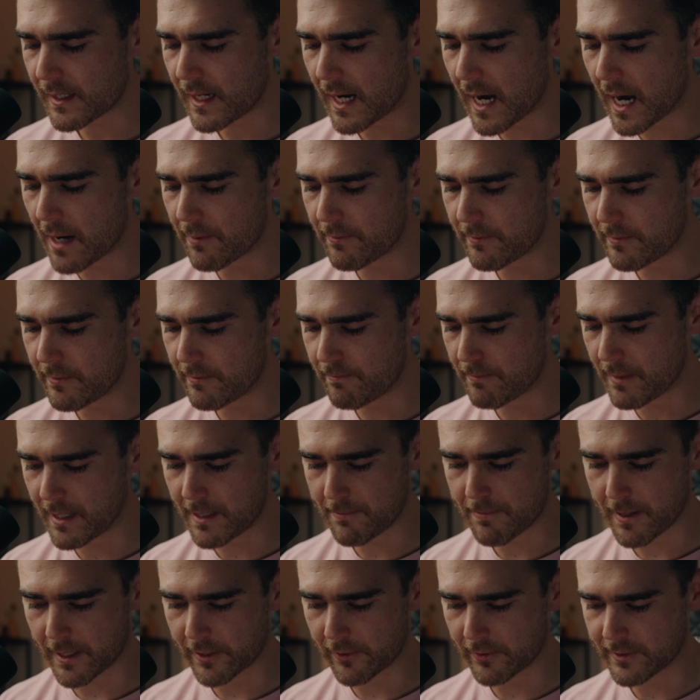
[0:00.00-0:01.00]
And
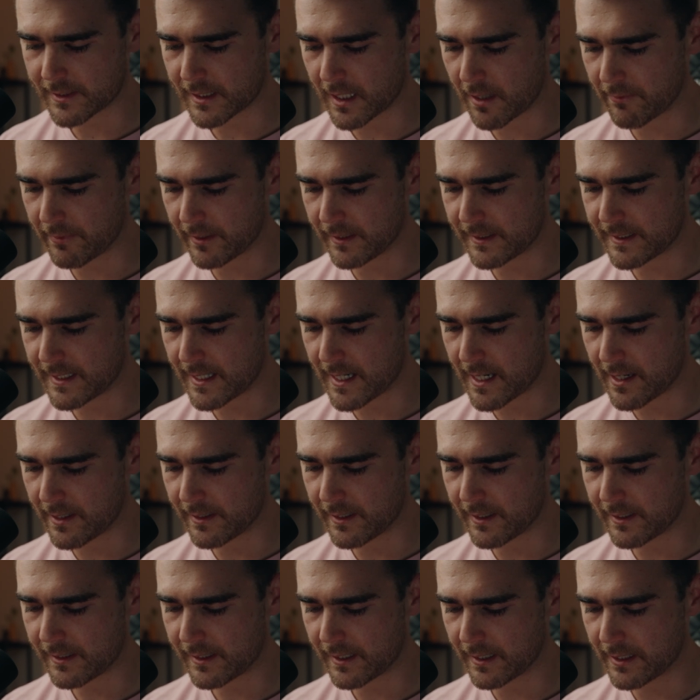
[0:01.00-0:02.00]
mini P.E.K.K.A is coming
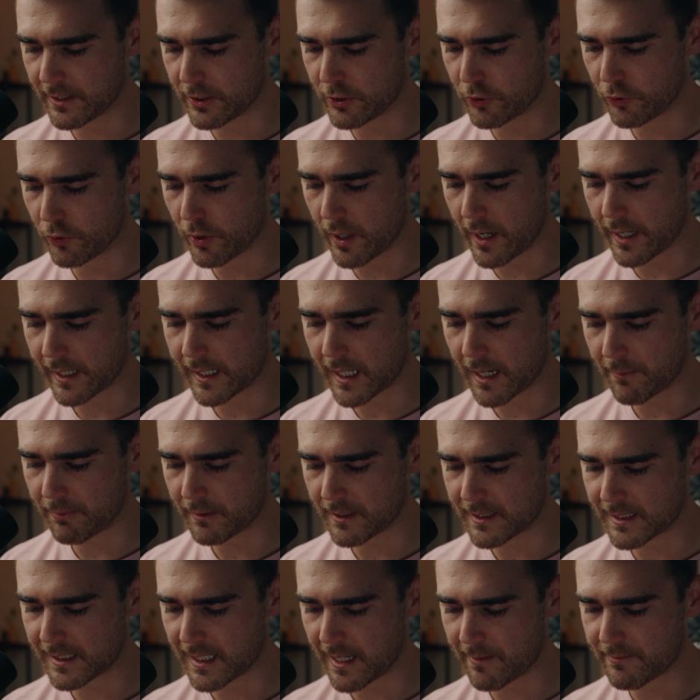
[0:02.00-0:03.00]
down. Going to do a
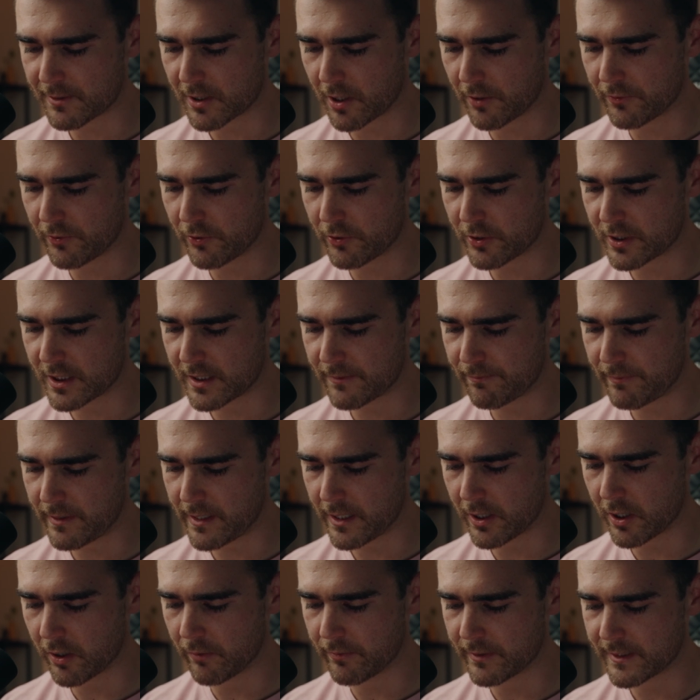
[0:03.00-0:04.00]
couple of slaps on those
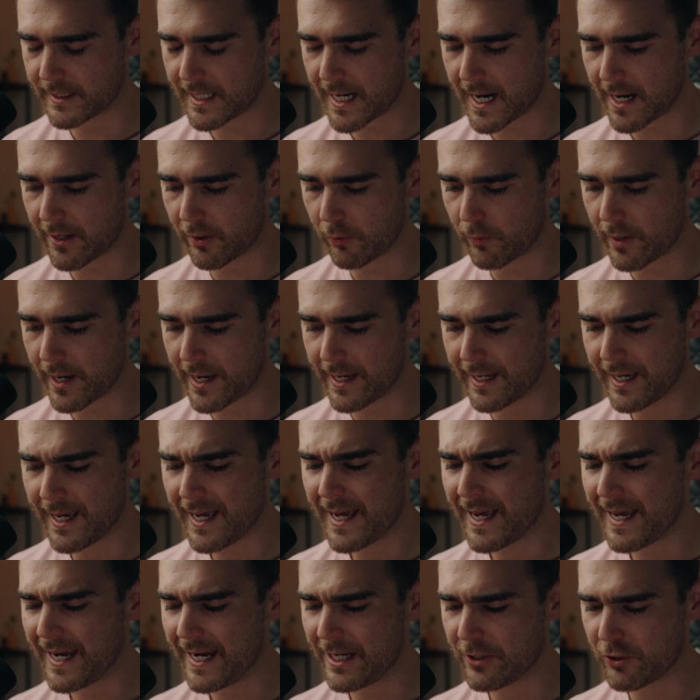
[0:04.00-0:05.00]
spear goblins out of the way.
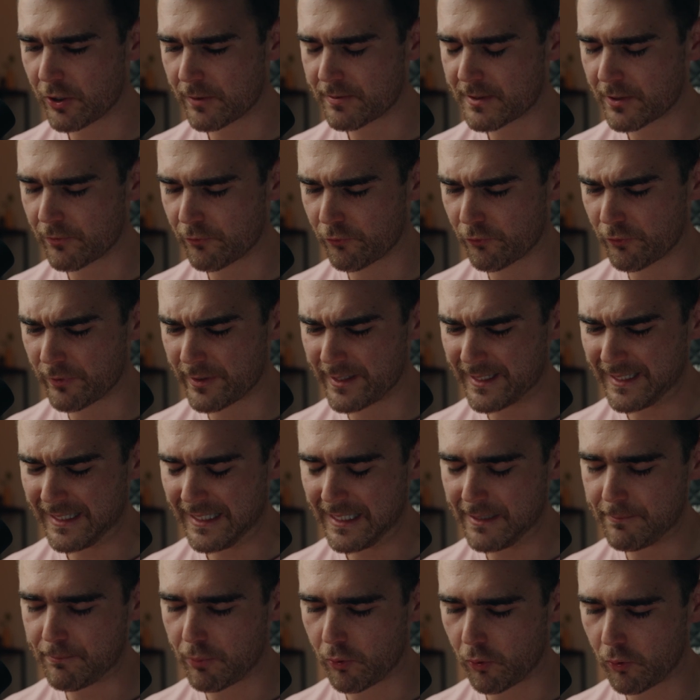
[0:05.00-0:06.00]
He drops a
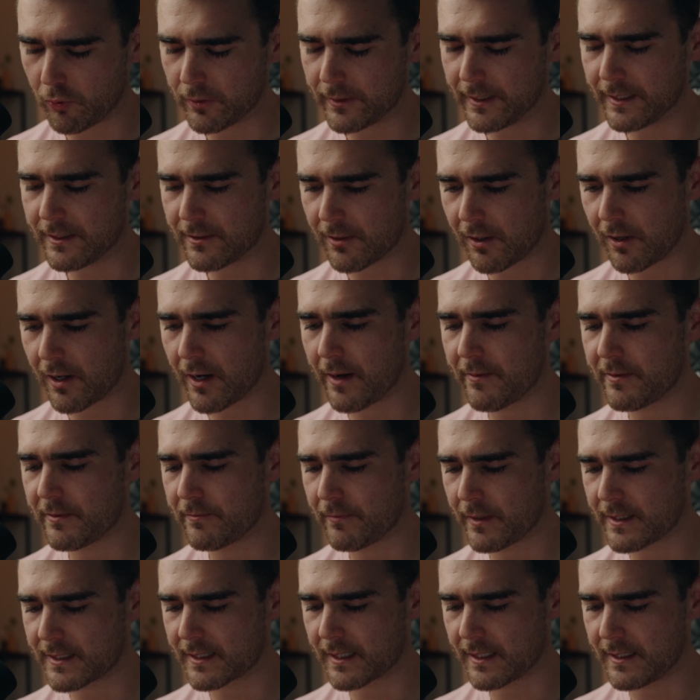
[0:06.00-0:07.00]
really poorly timed
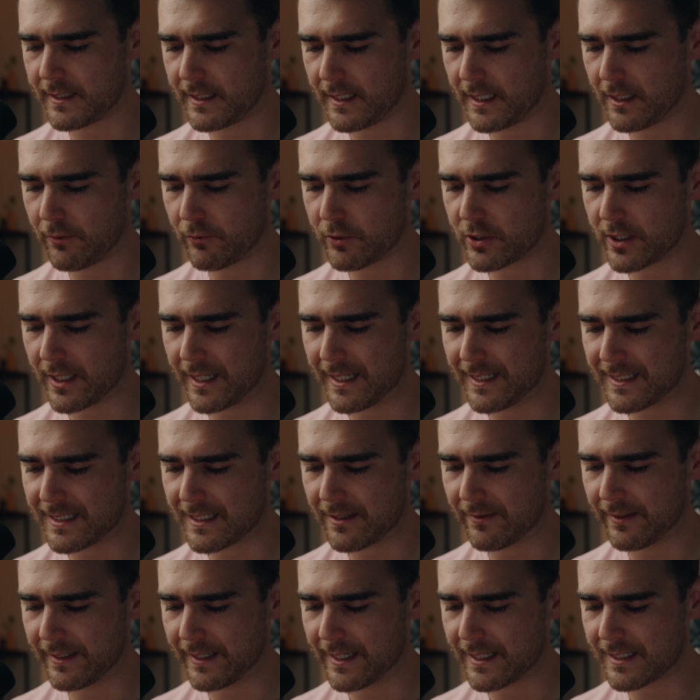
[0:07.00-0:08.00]
musketeer, which
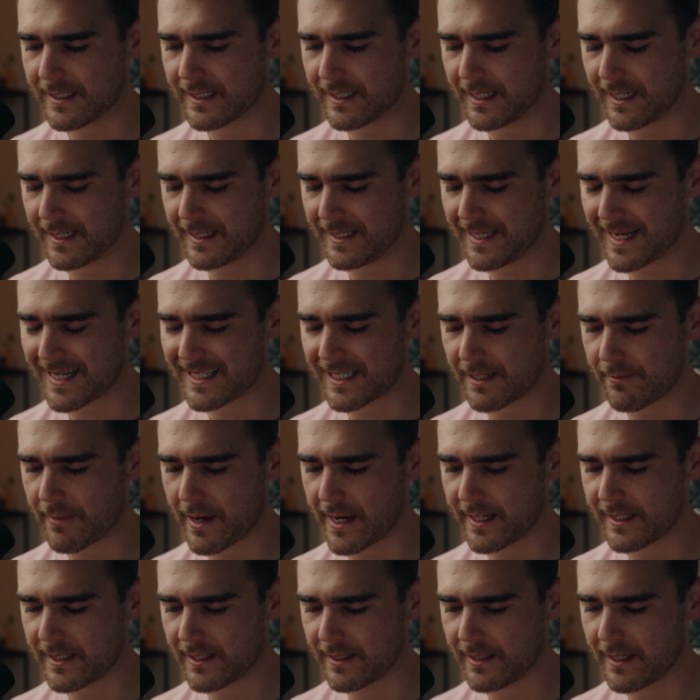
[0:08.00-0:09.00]
instantly gets
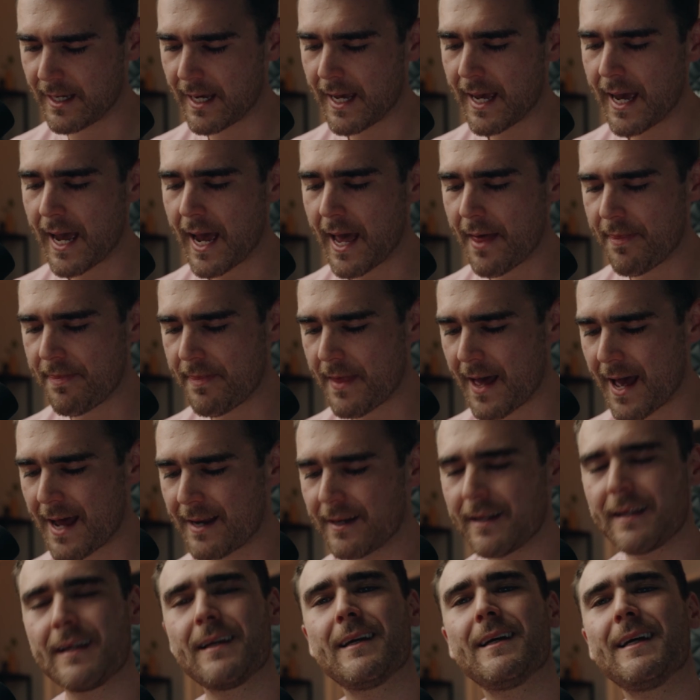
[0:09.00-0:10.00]
decimated. And that
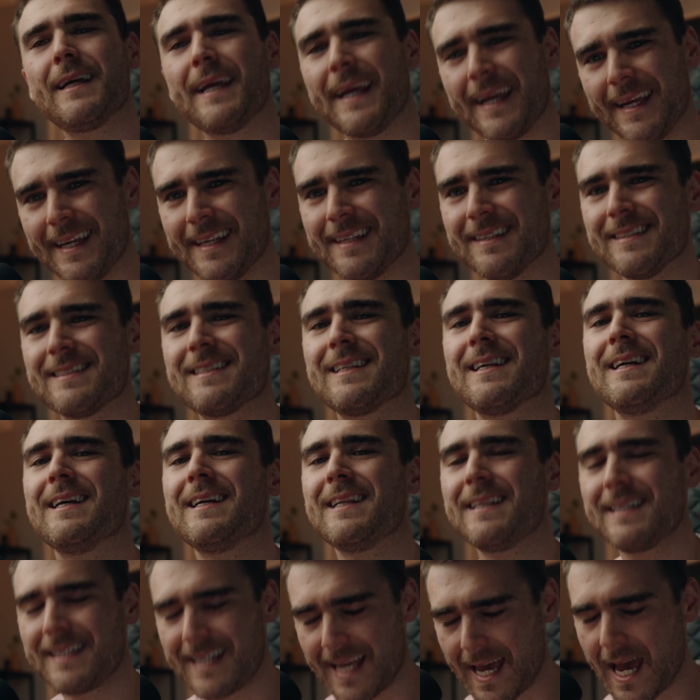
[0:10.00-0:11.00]
is
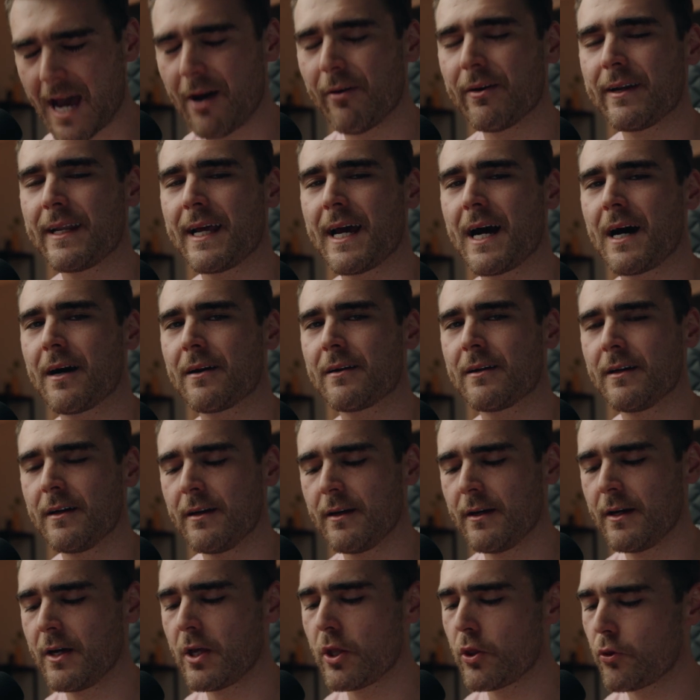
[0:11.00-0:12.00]
tower down.
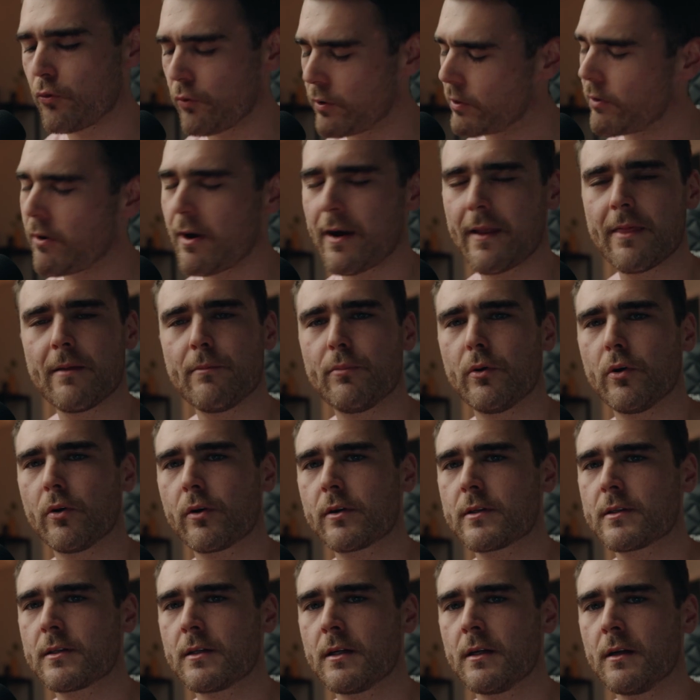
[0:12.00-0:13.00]
3 crown in the
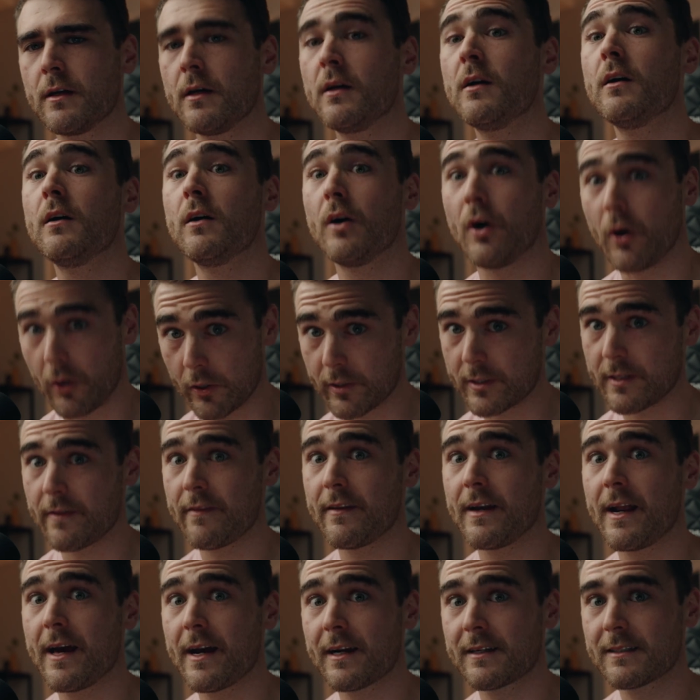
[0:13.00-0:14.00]
books. On to
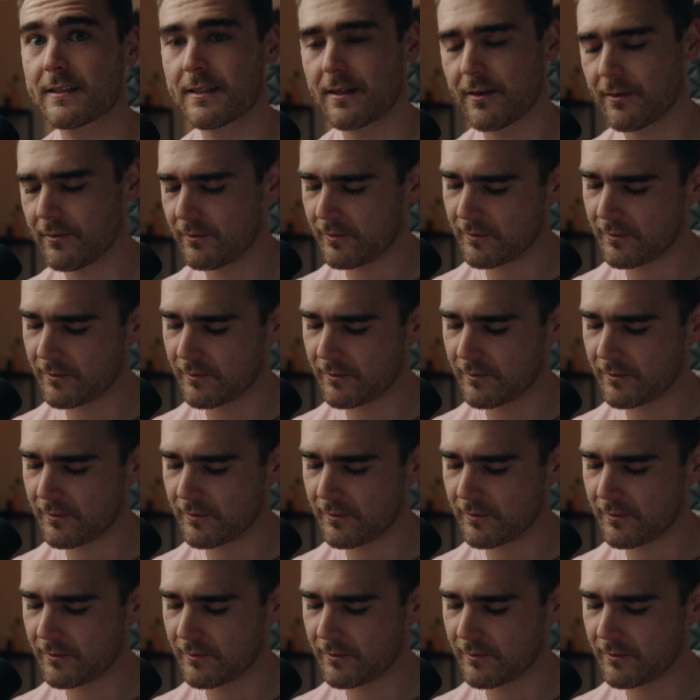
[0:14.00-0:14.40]
the next.